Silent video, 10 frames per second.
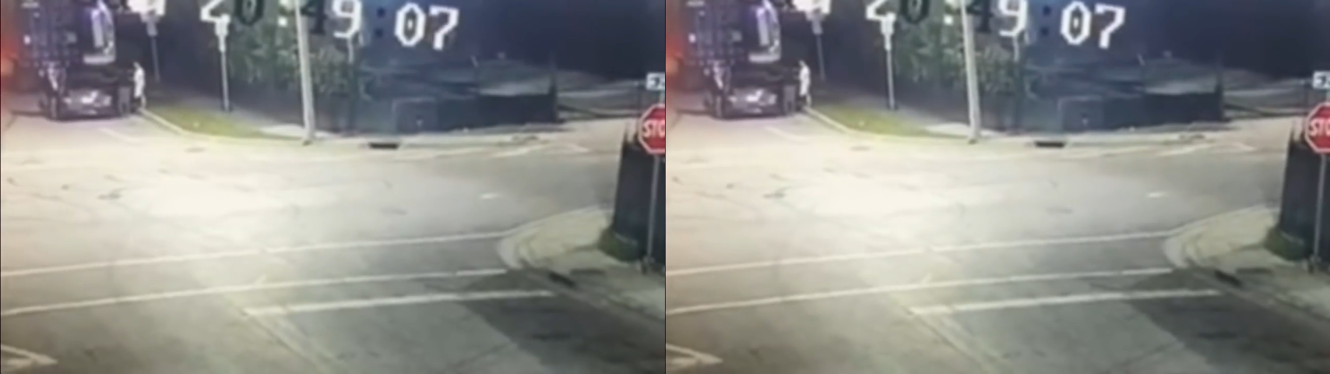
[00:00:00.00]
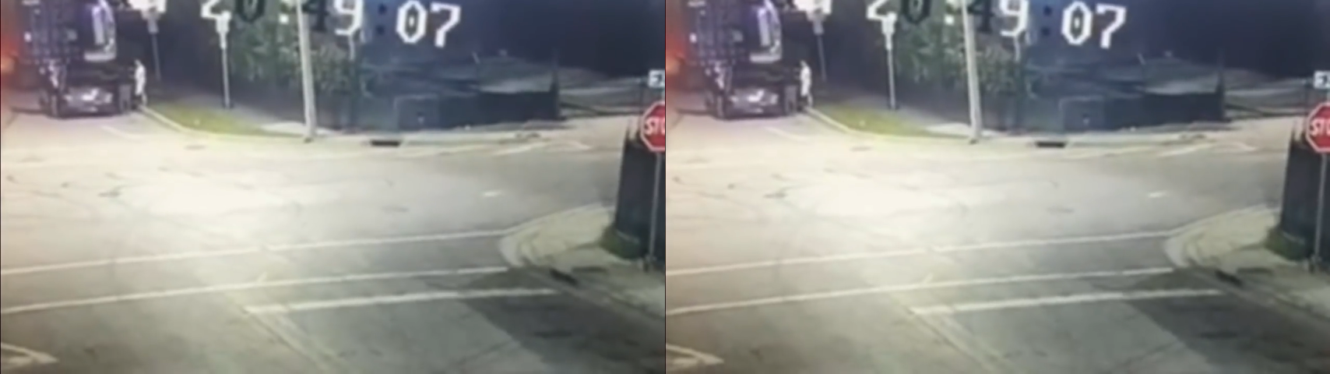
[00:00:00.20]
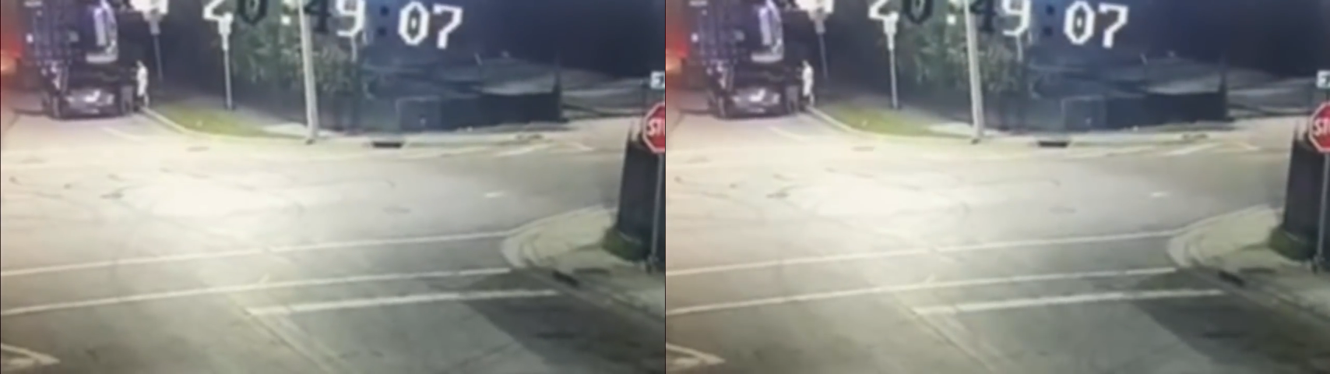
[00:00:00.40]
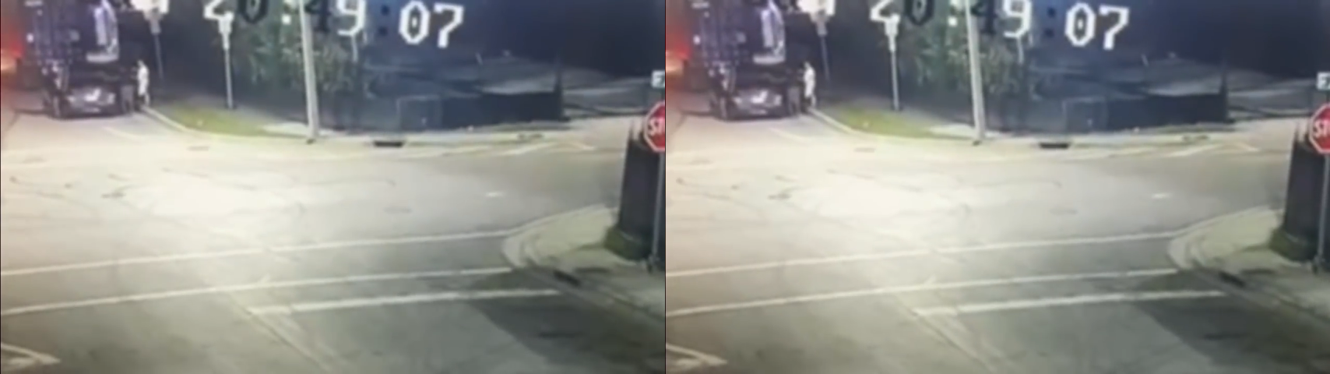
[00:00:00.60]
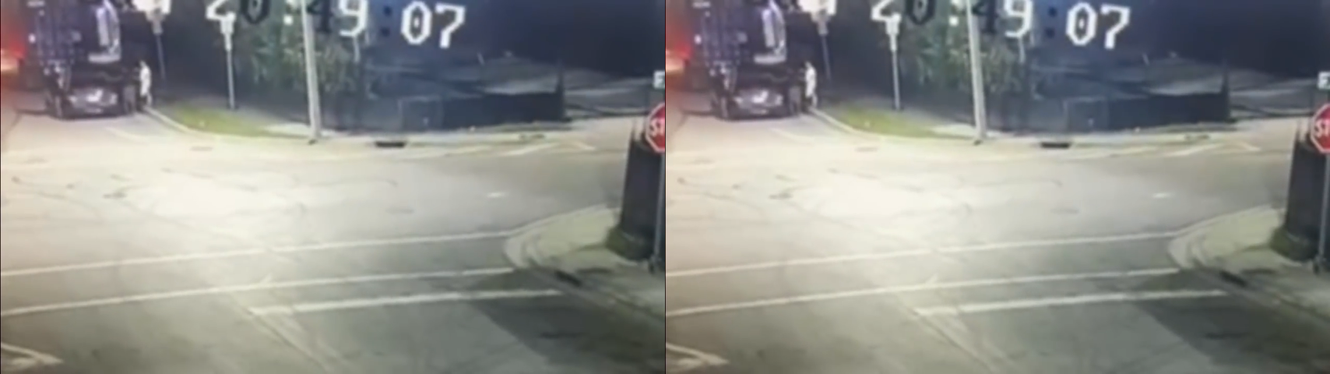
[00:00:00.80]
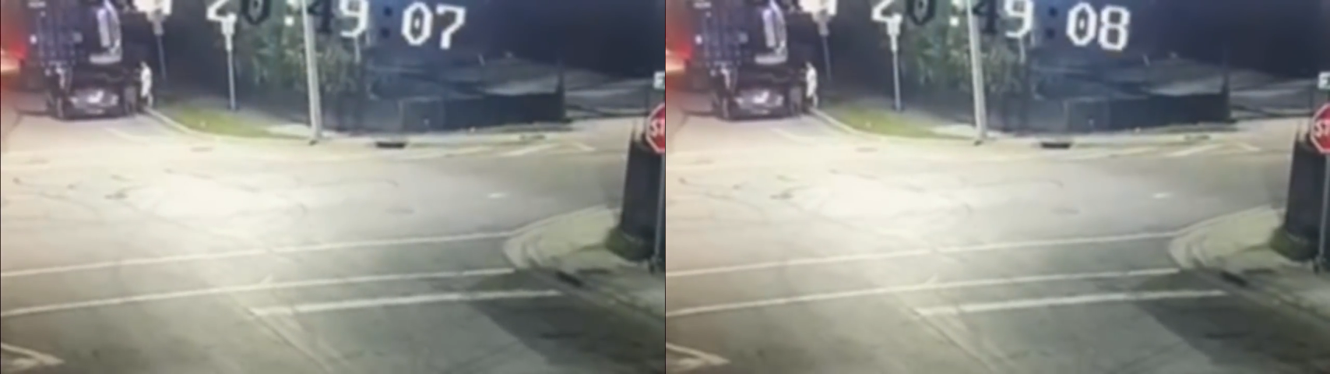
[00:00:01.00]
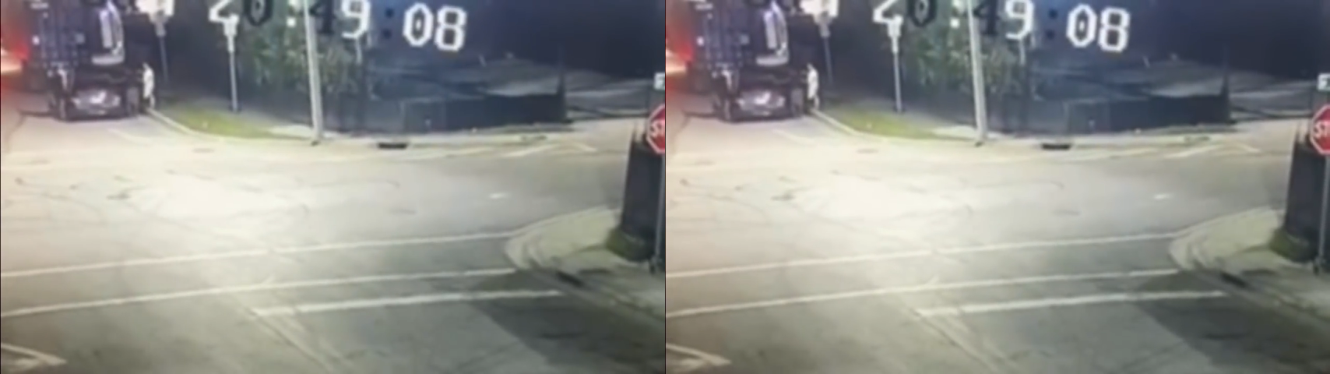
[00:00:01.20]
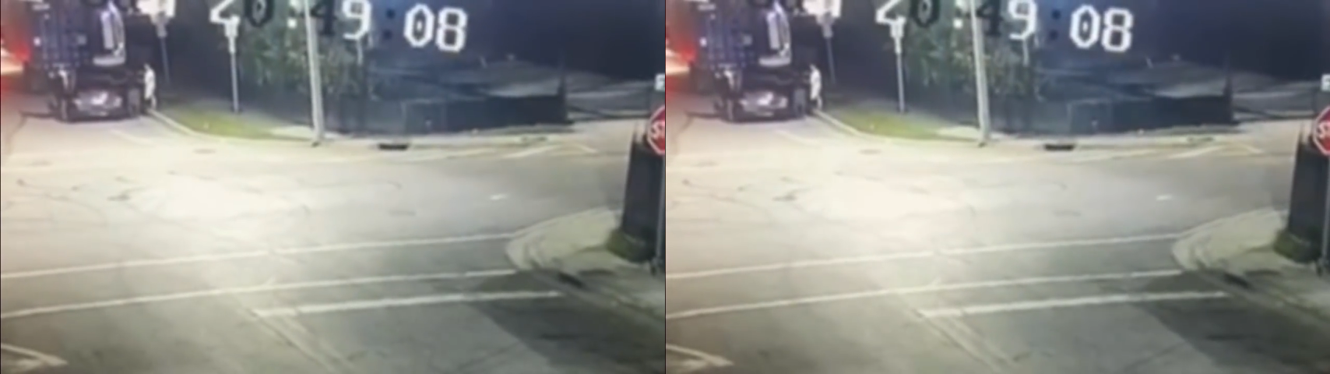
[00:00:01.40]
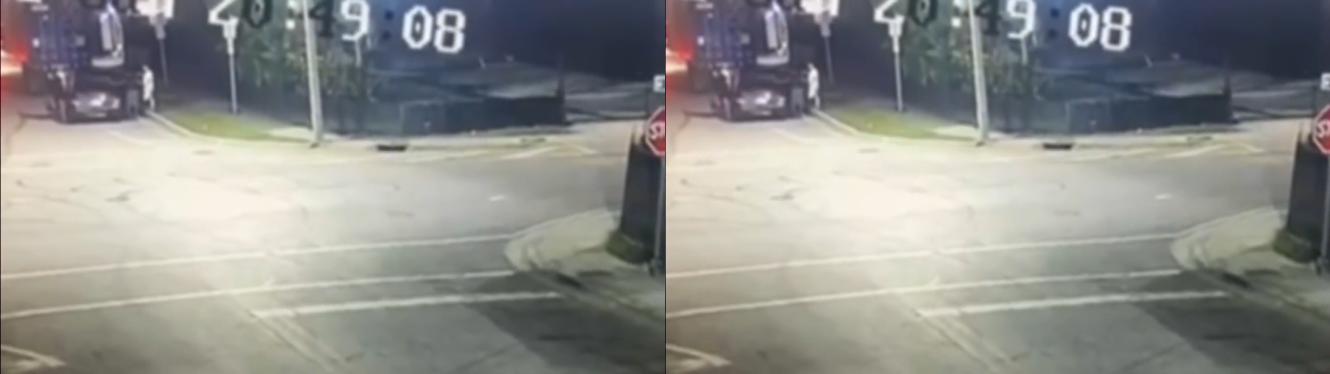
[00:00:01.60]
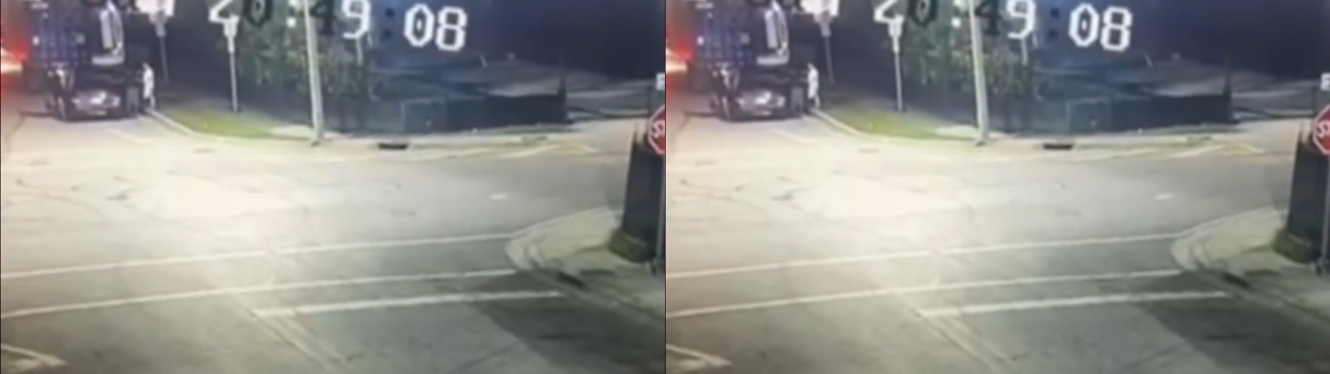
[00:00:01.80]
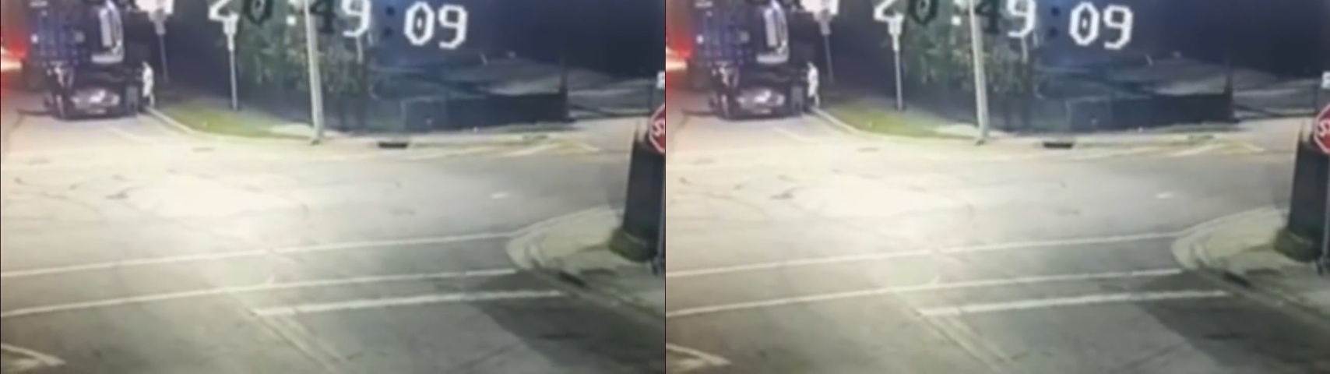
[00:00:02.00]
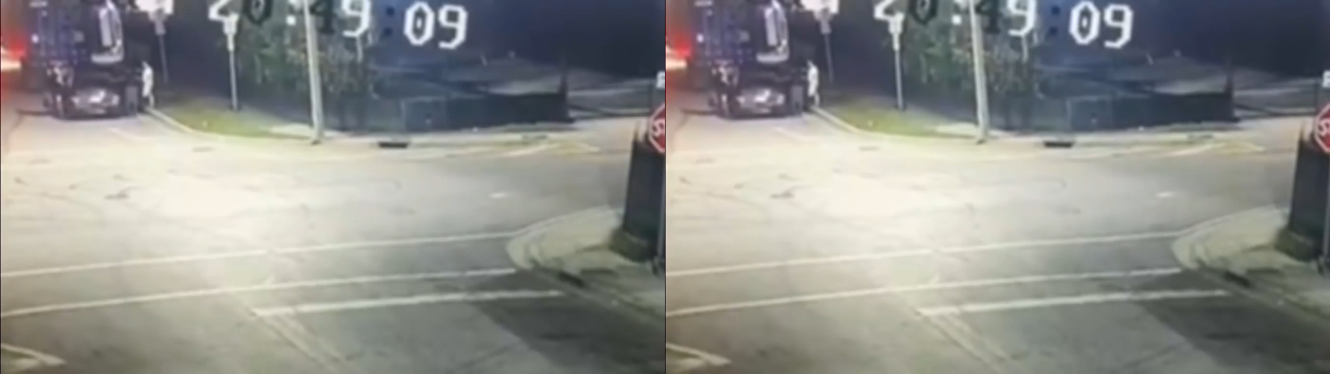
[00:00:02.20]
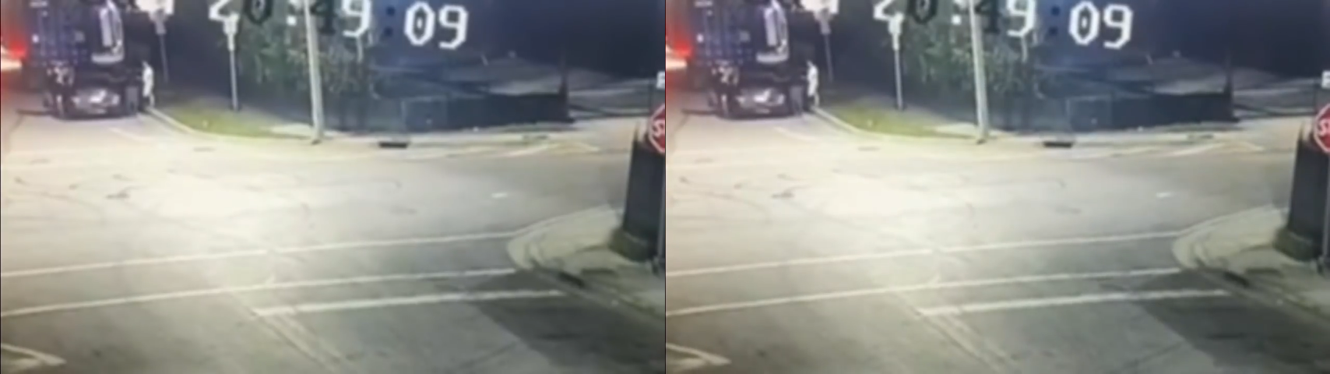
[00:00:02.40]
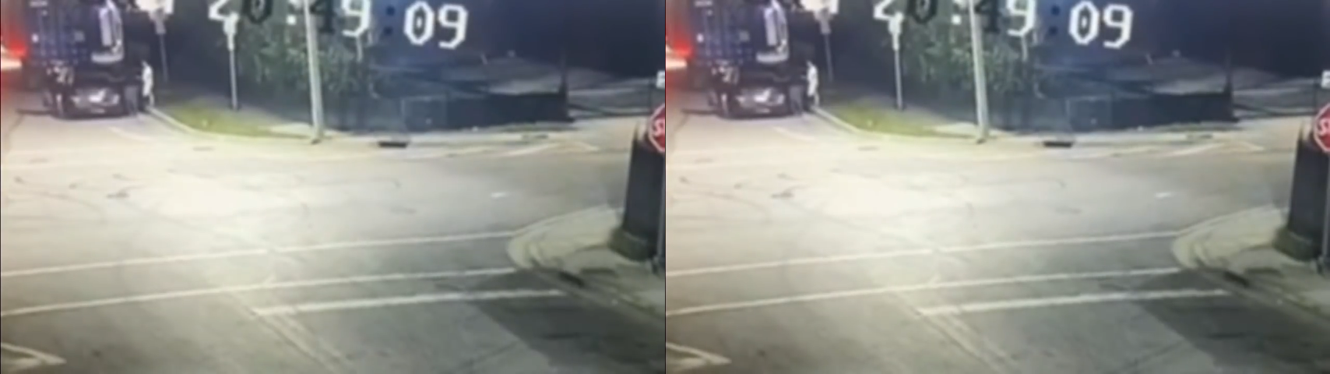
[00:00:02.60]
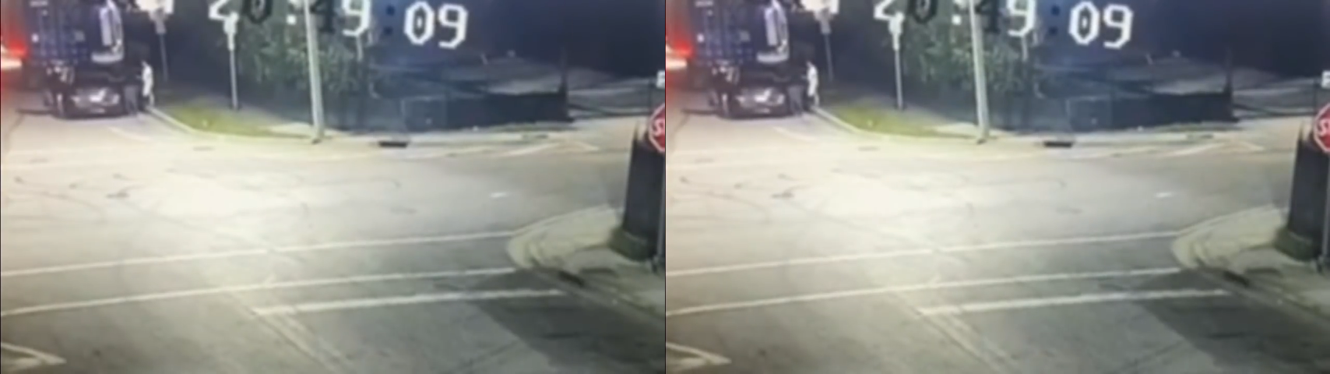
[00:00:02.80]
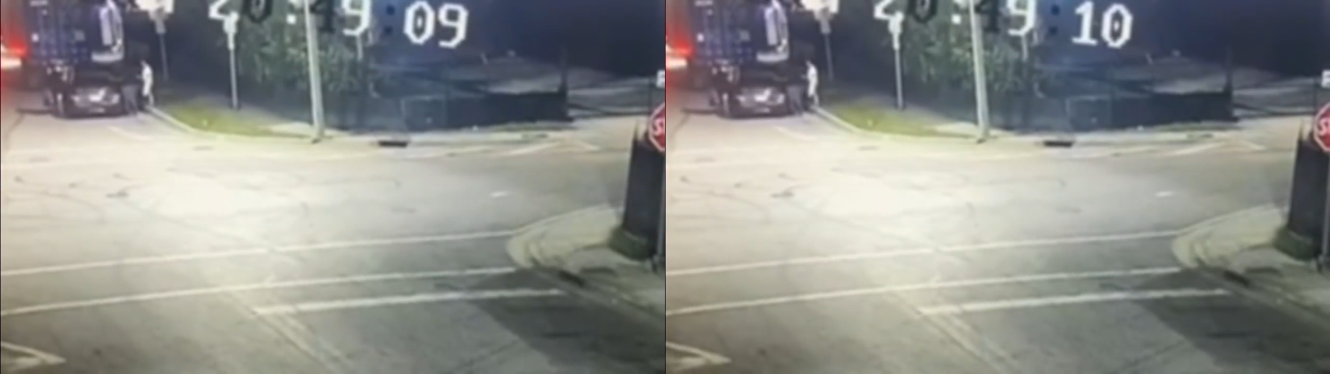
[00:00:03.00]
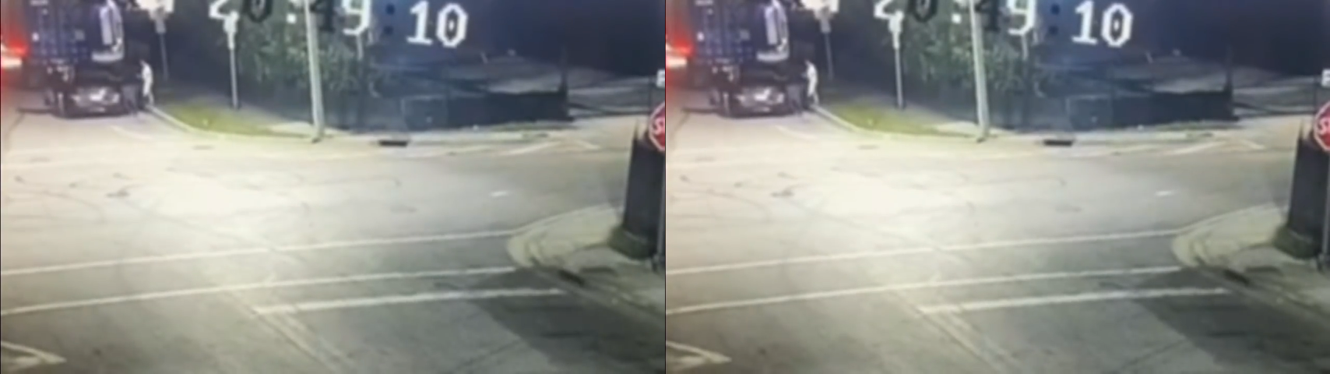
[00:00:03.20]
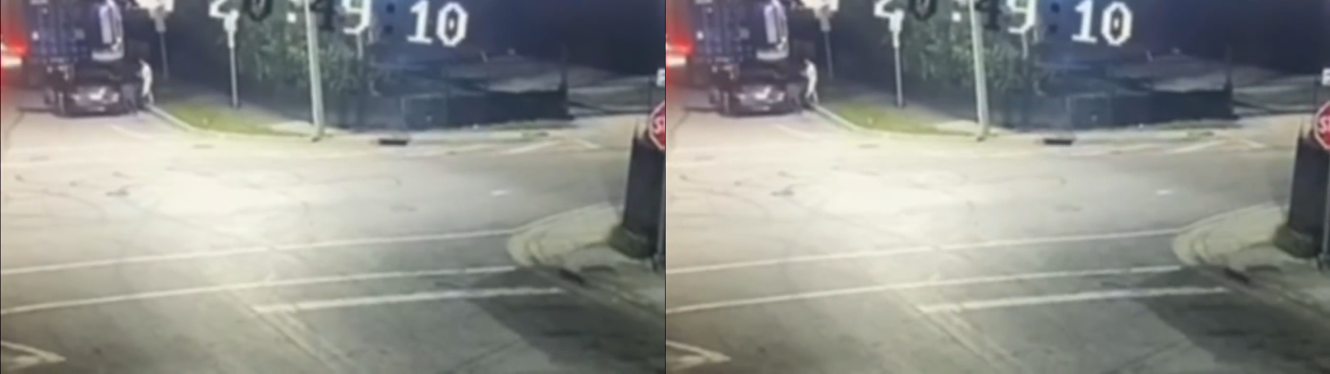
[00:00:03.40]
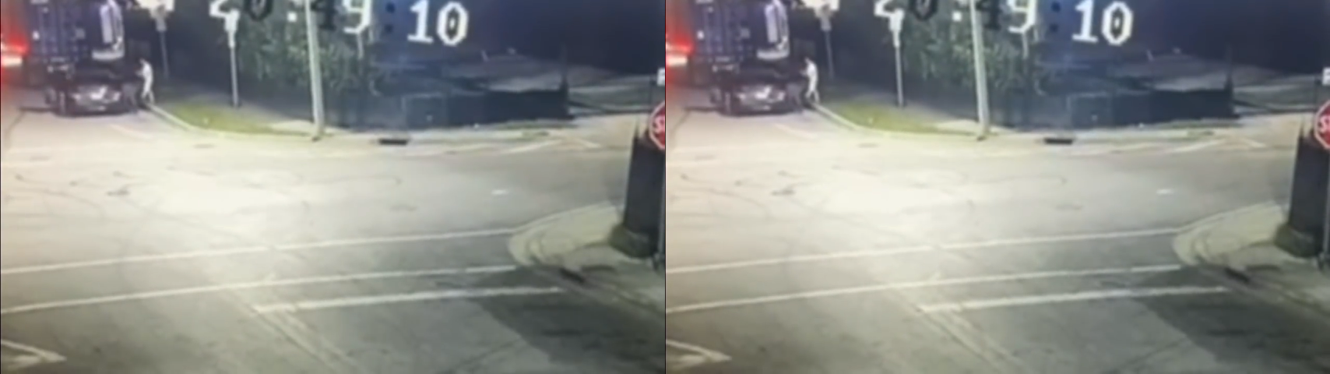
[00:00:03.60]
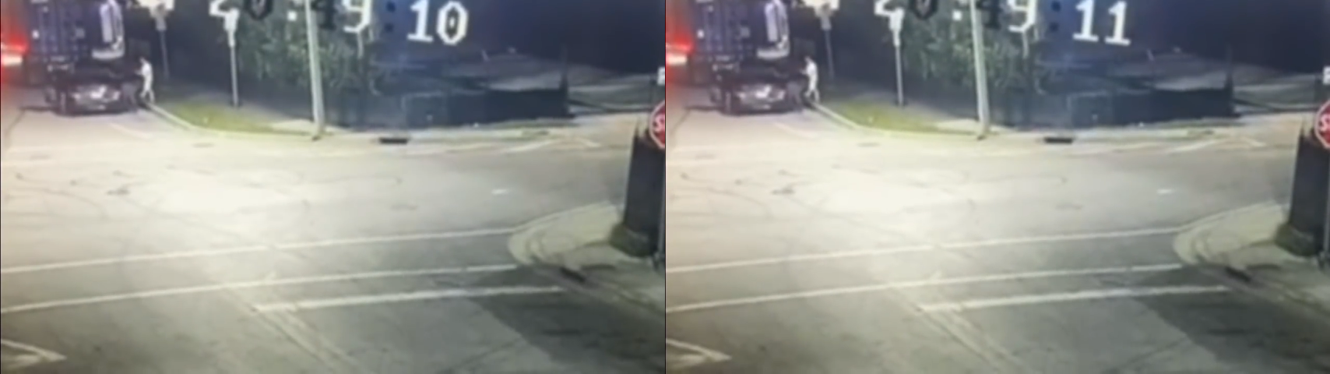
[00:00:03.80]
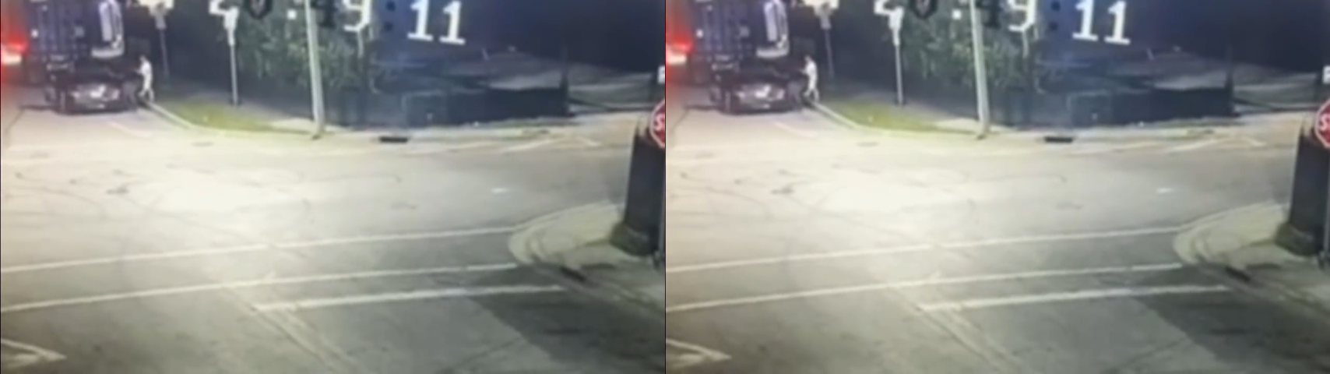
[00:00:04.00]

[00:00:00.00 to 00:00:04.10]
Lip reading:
Nobody's mouth can be seen.